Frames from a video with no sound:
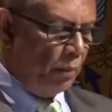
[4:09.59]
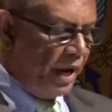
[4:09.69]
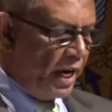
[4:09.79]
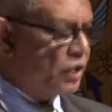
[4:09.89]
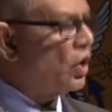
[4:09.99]

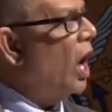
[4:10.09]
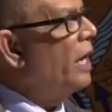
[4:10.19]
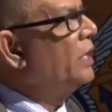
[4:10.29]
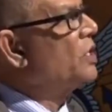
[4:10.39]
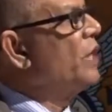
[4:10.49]
based
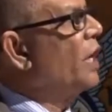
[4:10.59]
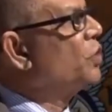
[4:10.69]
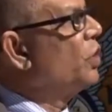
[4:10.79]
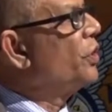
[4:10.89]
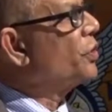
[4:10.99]
on its natural